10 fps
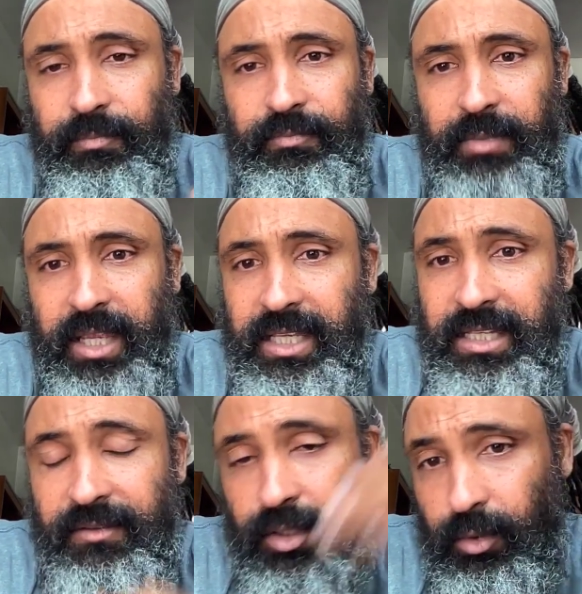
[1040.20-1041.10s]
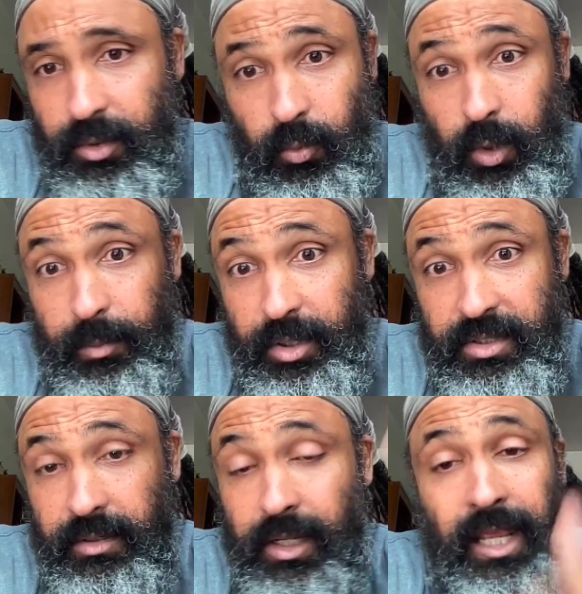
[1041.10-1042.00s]
Because even though one
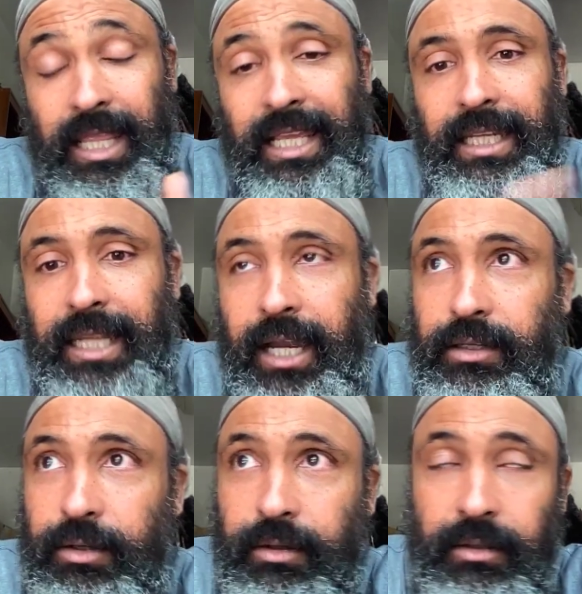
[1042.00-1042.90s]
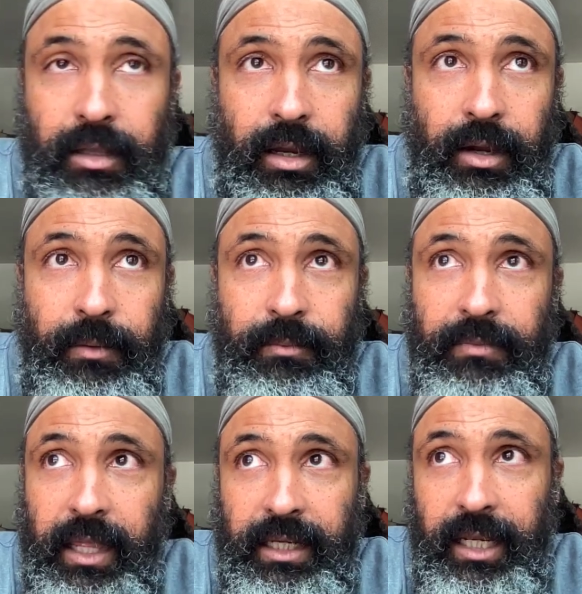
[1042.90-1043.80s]
person, like a doctor
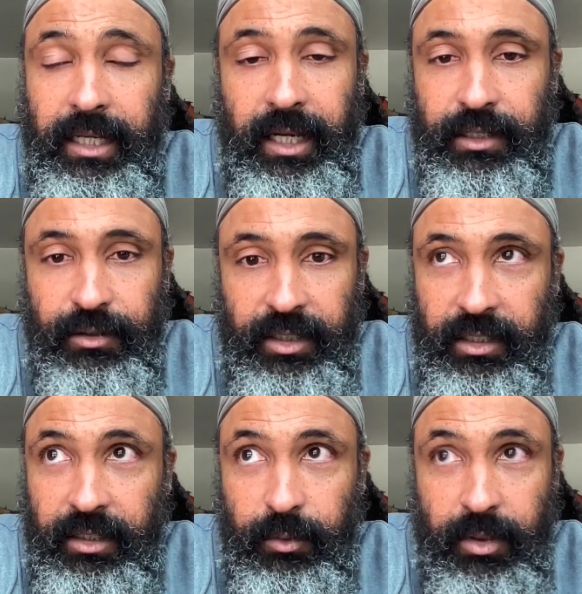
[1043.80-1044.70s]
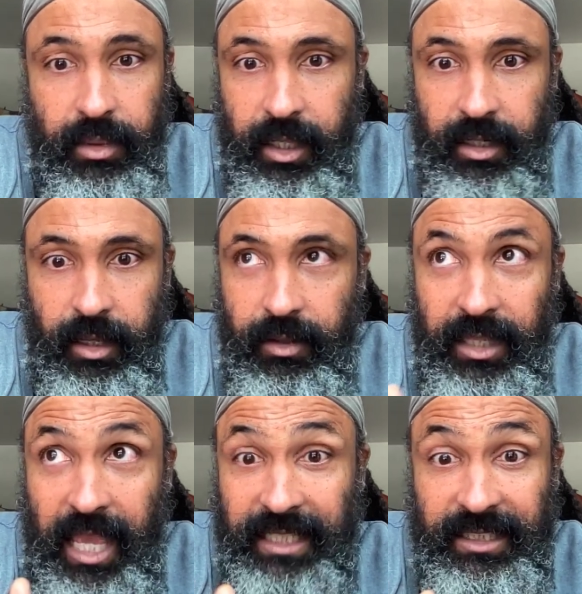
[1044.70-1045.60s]
dealing with like a
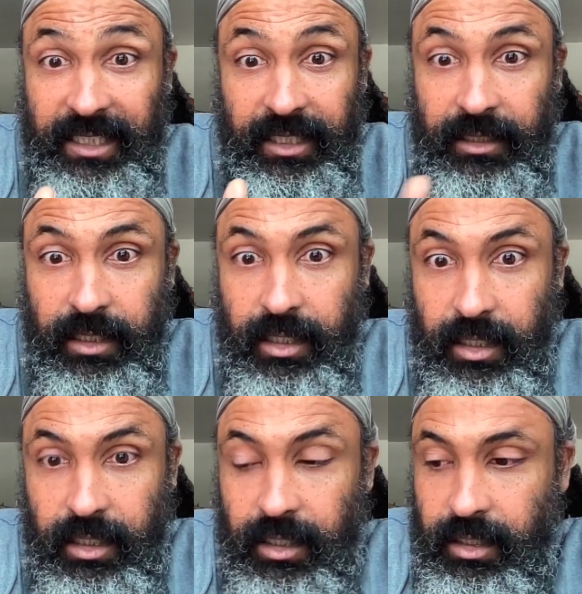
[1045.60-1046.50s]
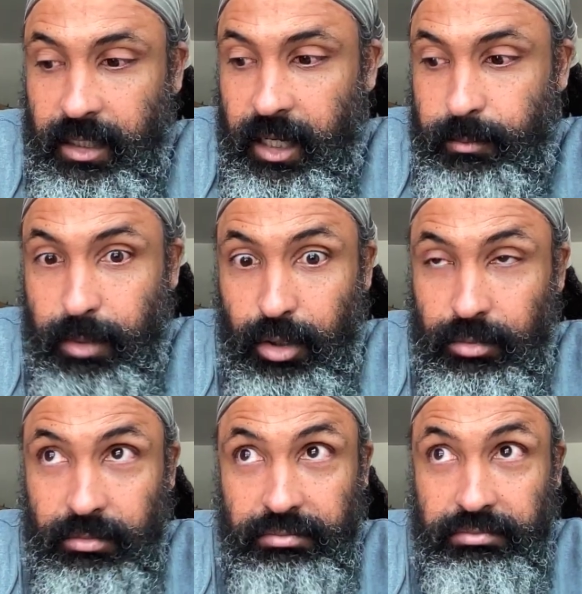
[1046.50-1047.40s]
nasty cut
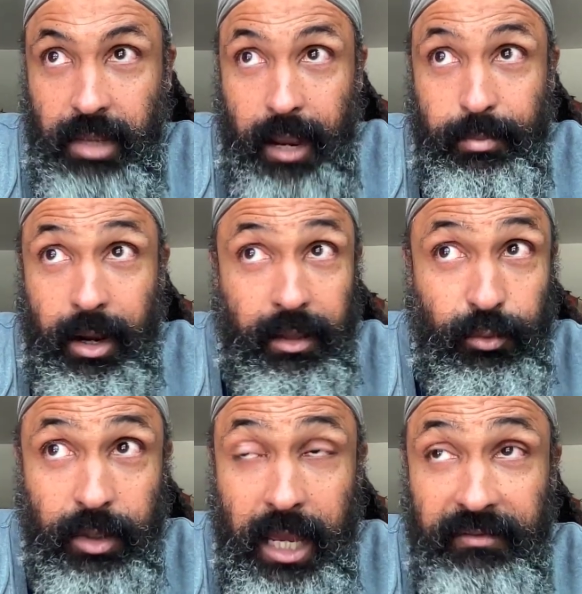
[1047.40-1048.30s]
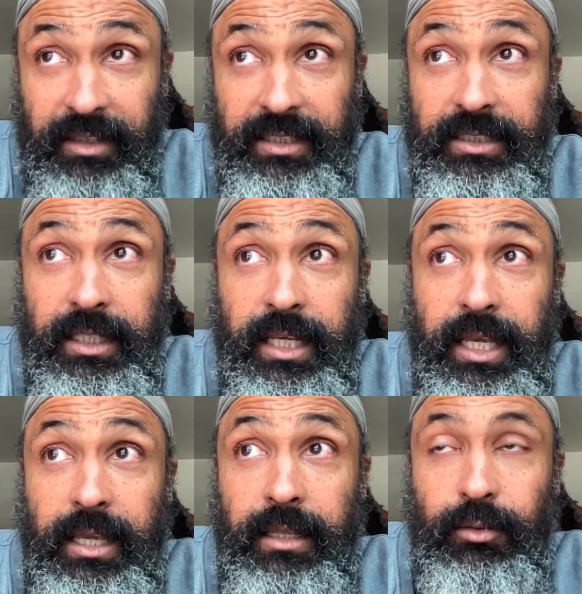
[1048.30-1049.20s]
bone, I probably would have less.
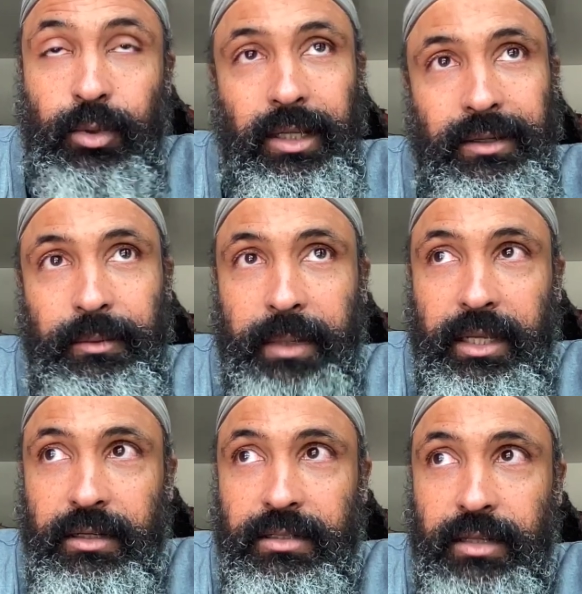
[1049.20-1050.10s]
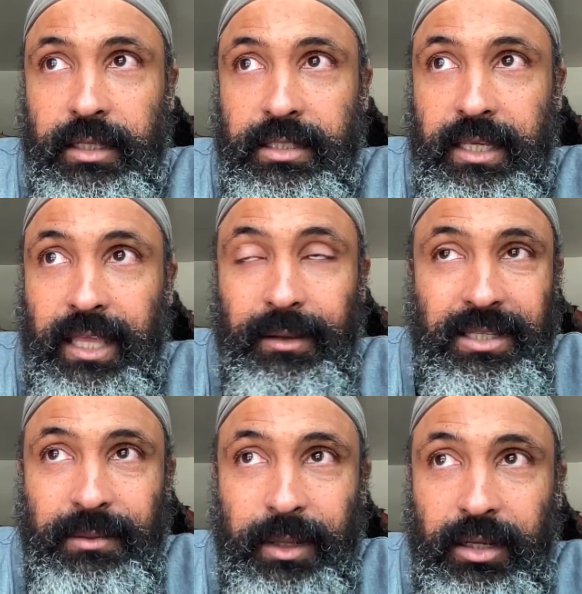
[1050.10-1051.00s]
Well, I'm not going to say that
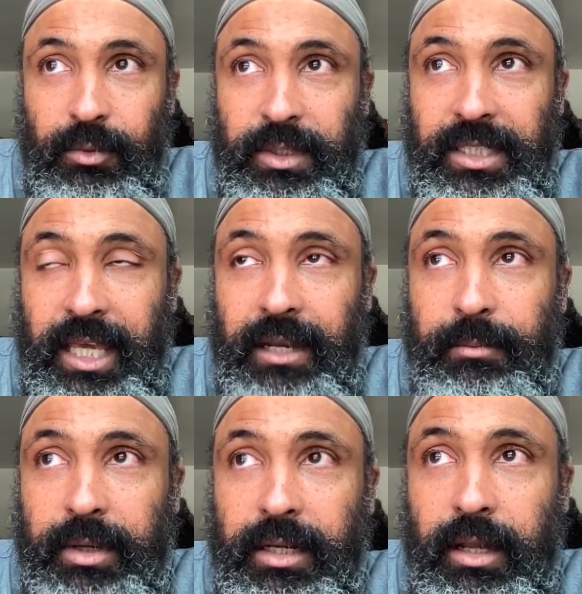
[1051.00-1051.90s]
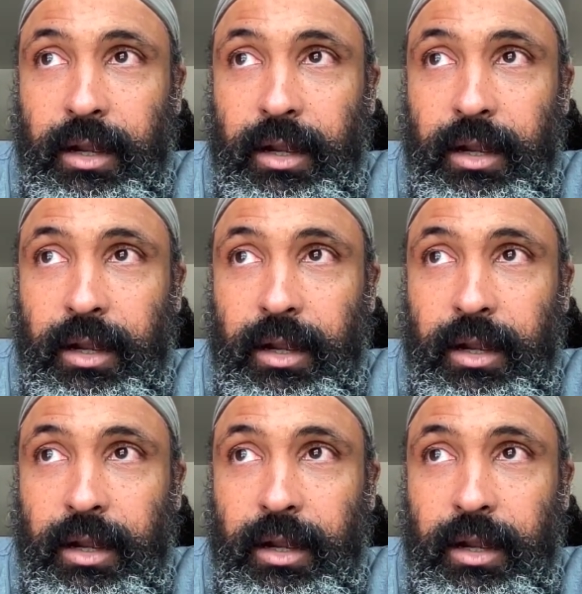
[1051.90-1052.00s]
because I'm not going to wish that. But